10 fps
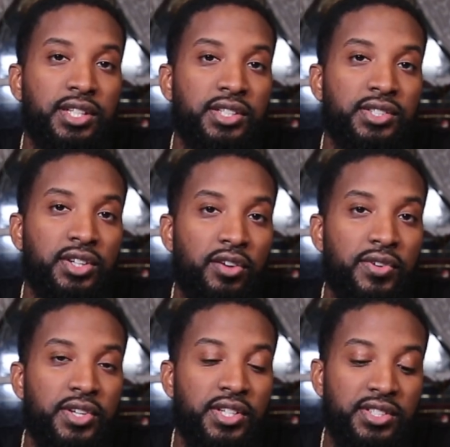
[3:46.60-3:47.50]

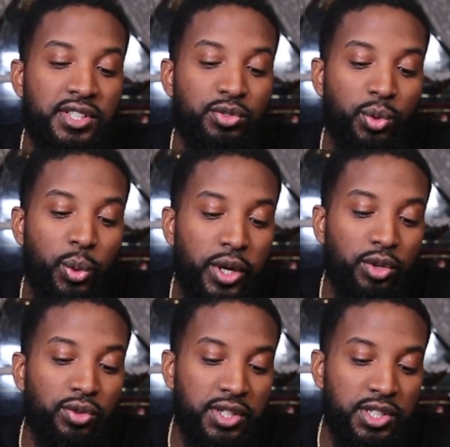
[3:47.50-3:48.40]
discovered is these
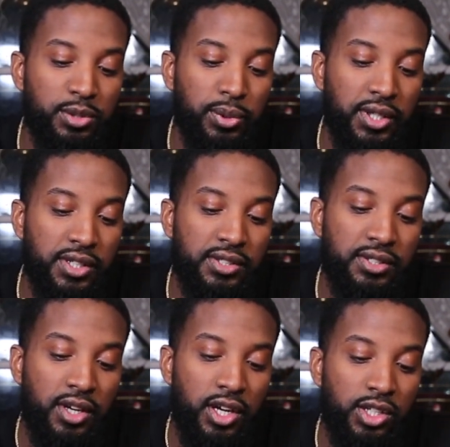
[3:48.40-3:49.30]
quick release plates.
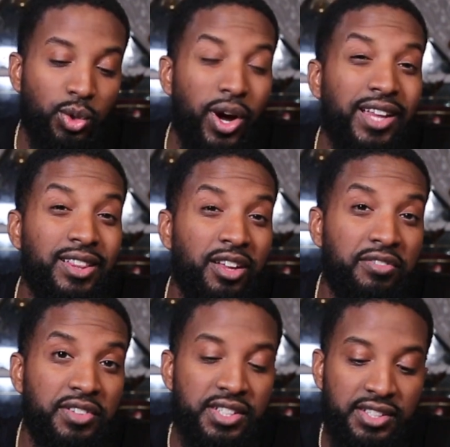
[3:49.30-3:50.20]
So I
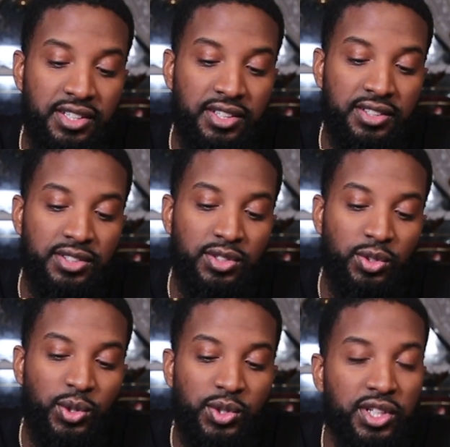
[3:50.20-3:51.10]
love these things. So
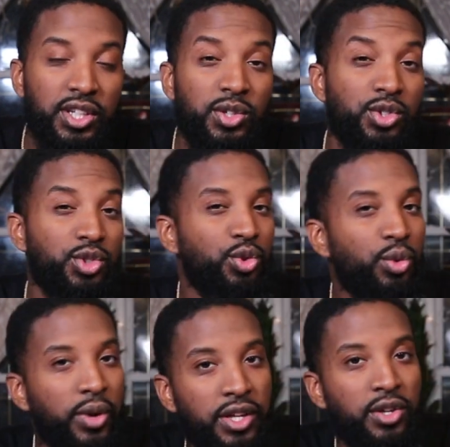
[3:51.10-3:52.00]
usually you
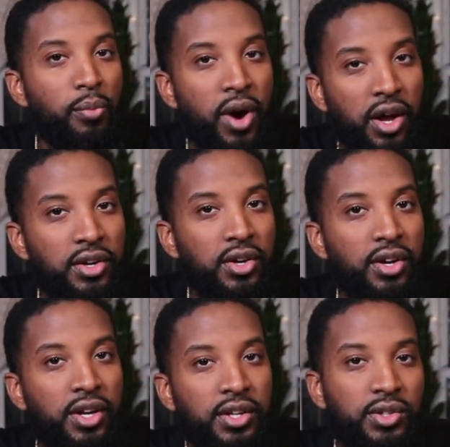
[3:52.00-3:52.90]
screw in your
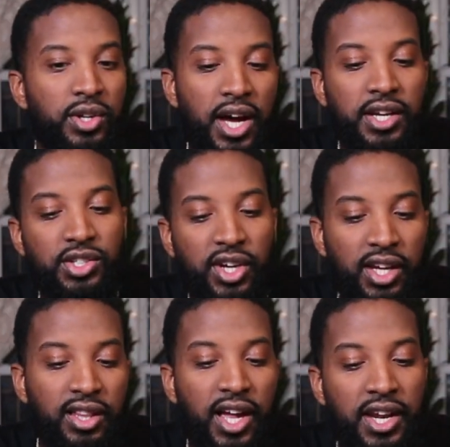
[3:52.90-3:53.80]
monitor and you kind of try
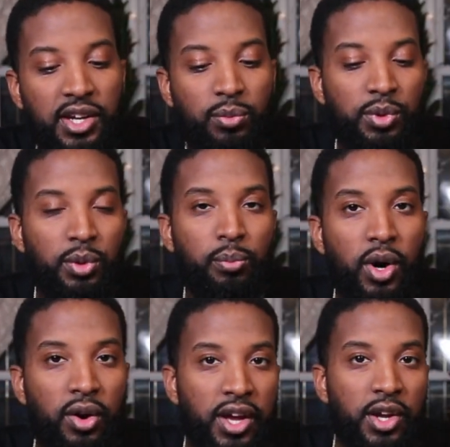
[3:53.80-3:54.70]
and line it up with a
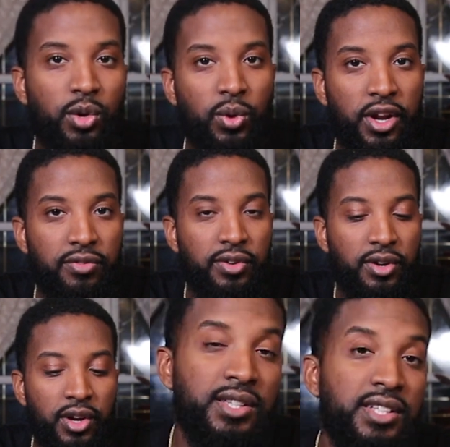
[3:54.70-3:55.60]
ball head or
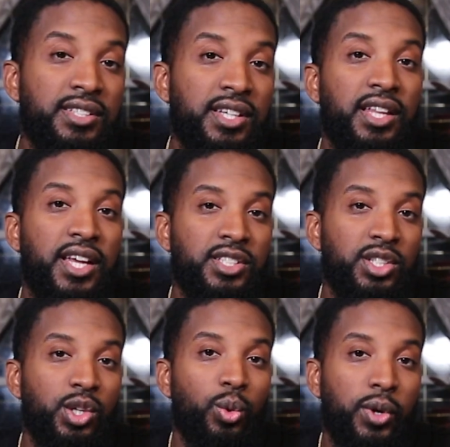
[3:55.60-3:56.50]
whatever. This thing allows you
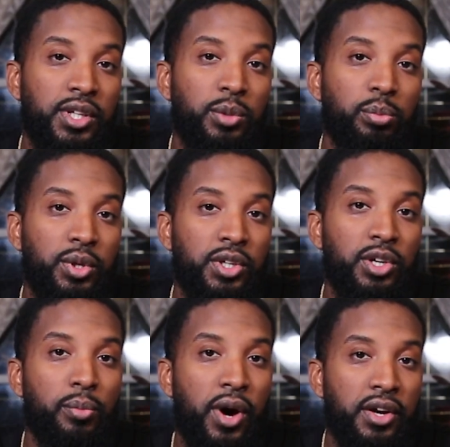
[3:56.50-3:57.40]
to quickly put
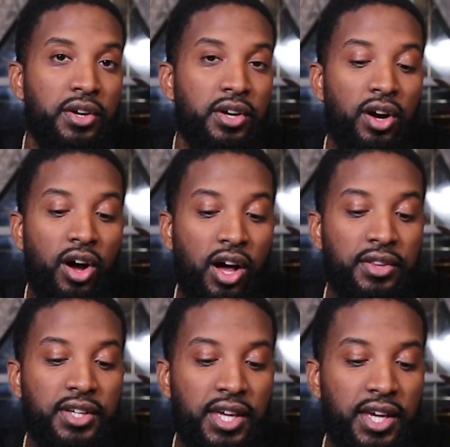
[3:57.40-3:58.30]
your monitor
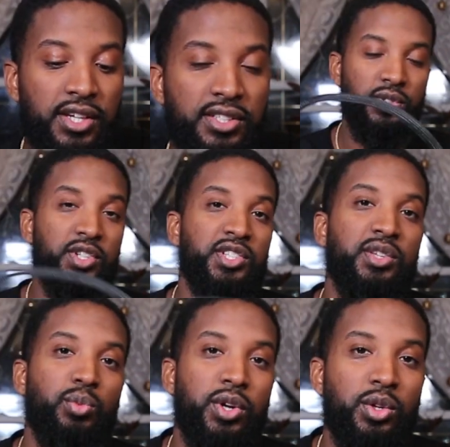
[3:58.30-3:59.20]
on the cage. So this is
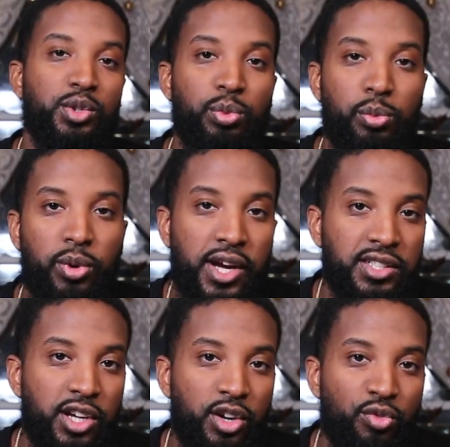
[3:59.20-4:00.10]
one of those proprietary